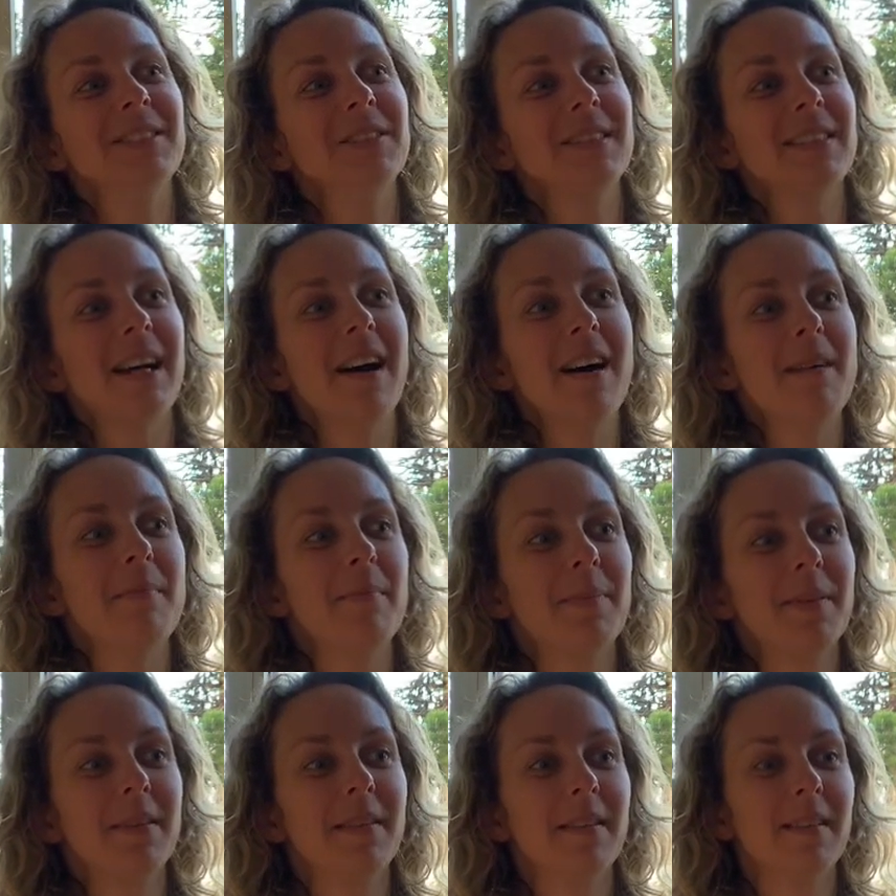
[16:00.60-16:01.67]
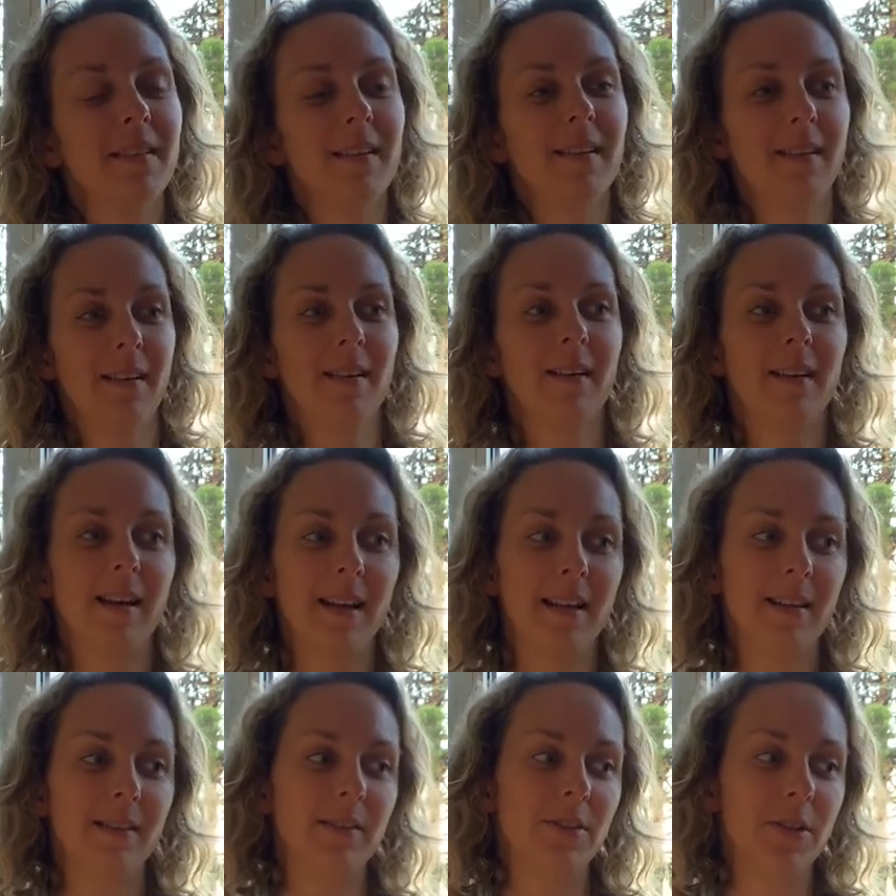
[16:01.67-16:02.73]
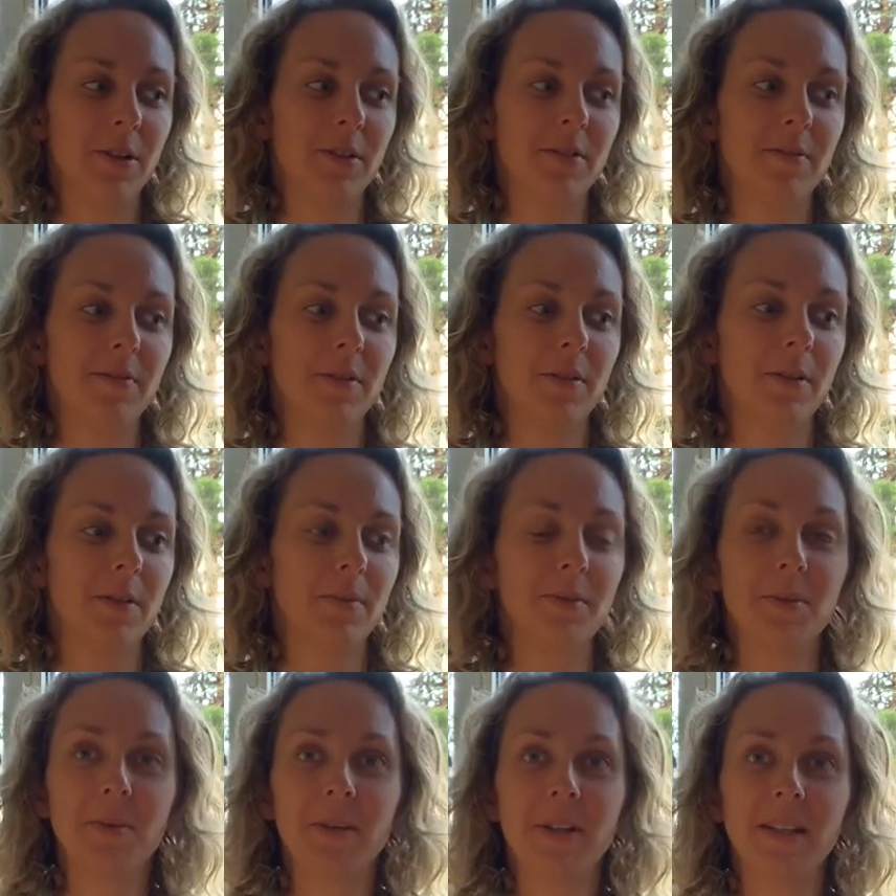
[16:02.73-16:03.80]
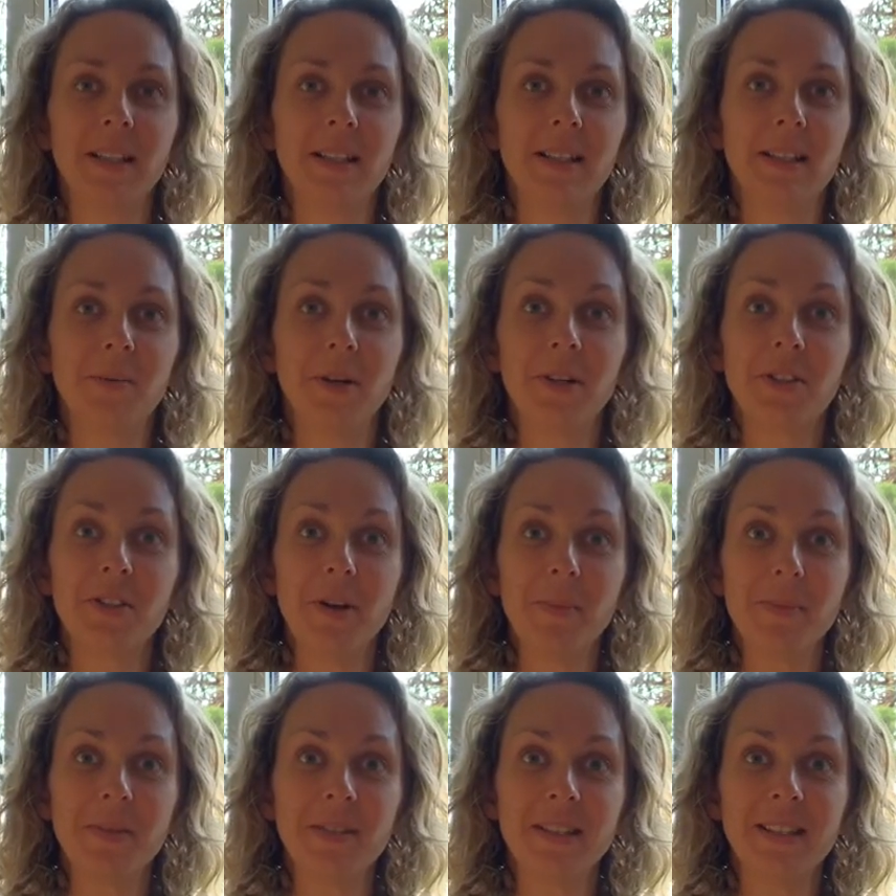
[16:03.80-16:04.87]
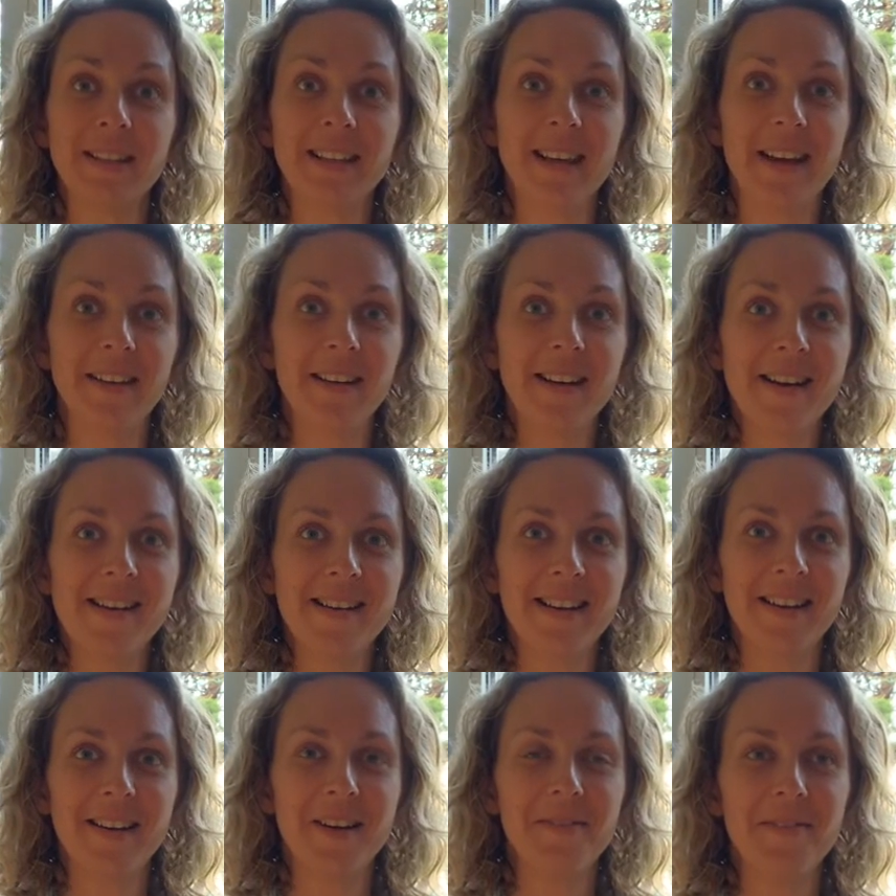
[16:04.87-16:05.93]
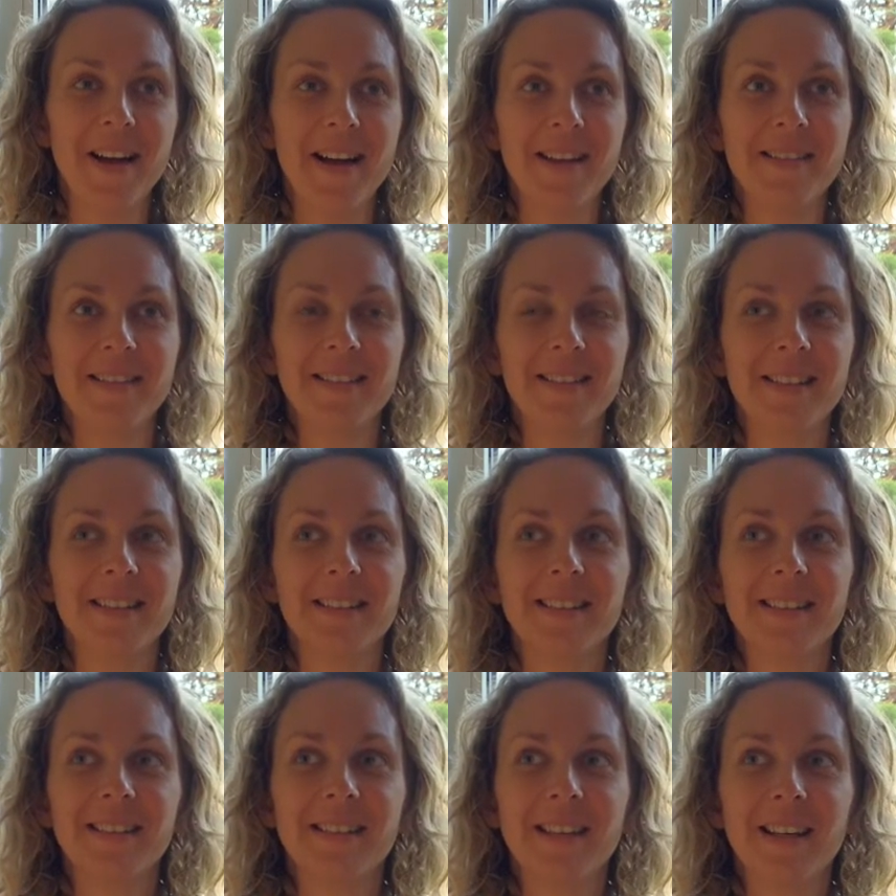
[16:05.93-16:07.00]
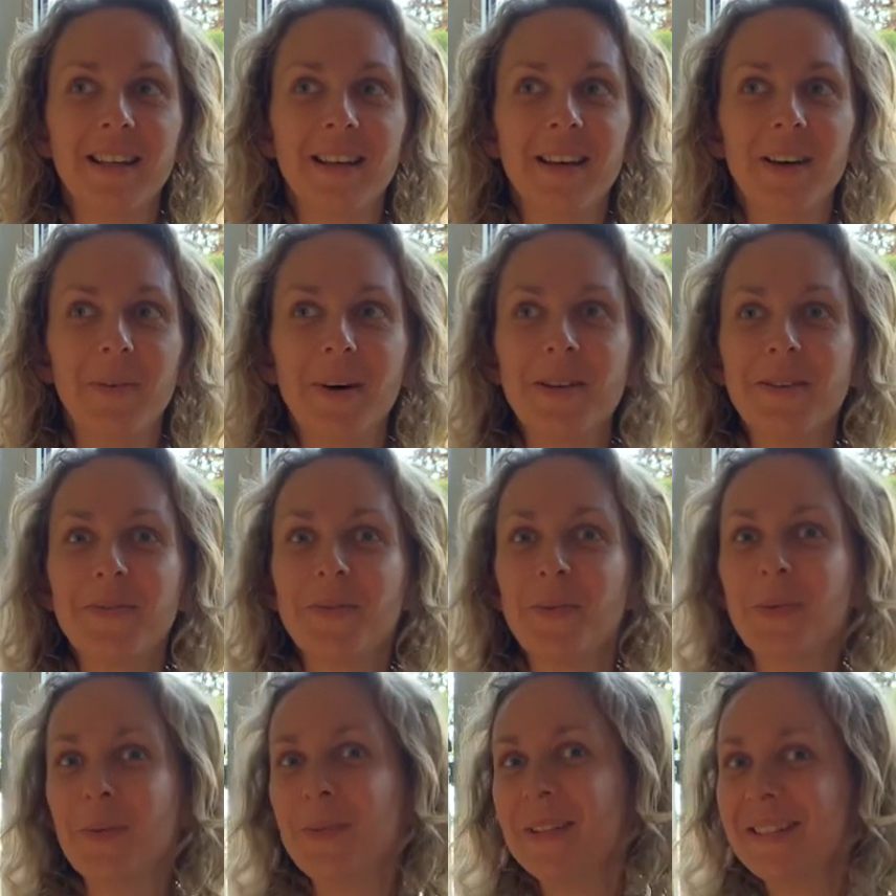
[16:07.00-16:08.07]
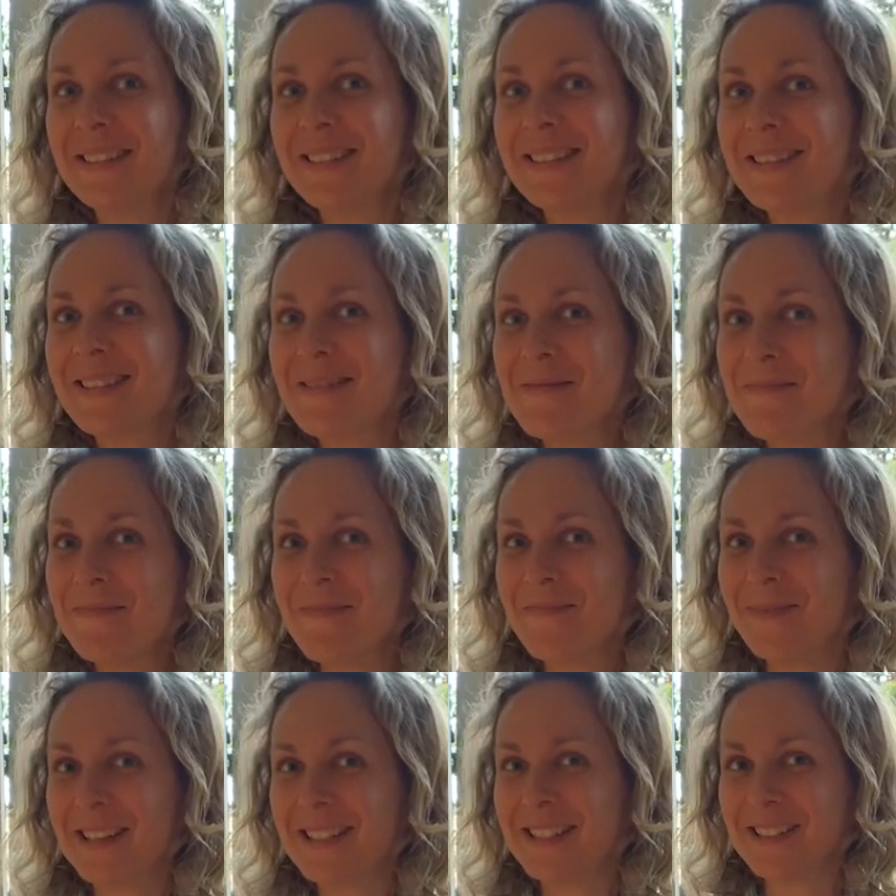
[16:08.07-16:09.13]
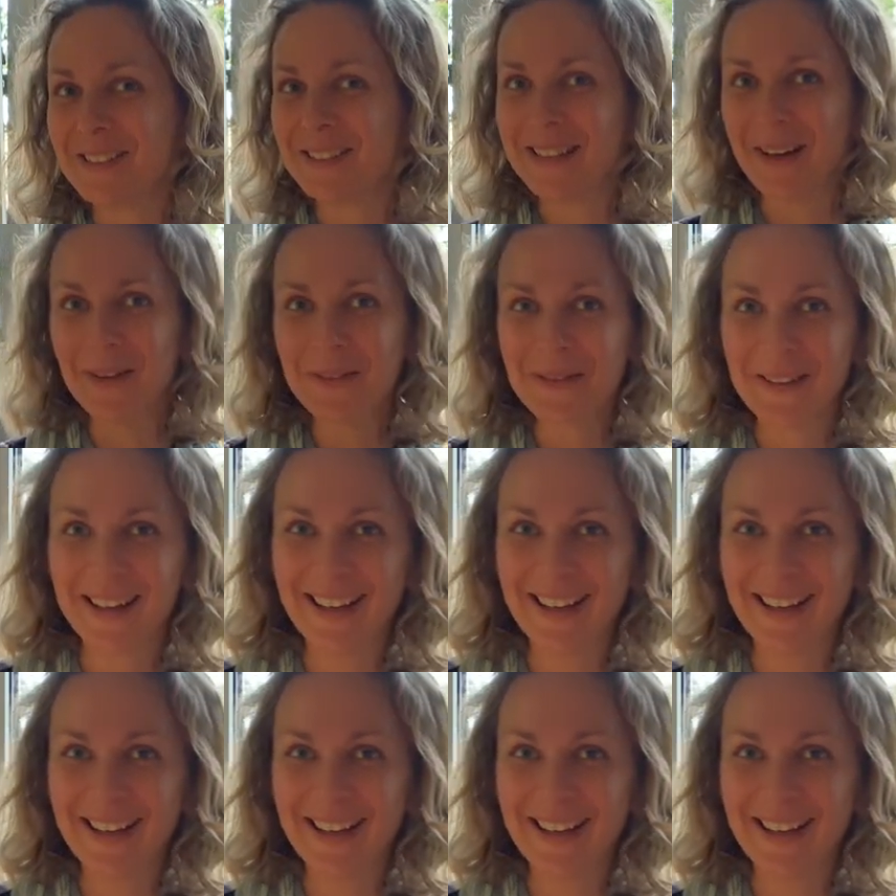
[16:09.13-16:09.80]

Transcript: looked up, I searched for woodworking workshops in the area, and I found this wonderful woman, which is yourself,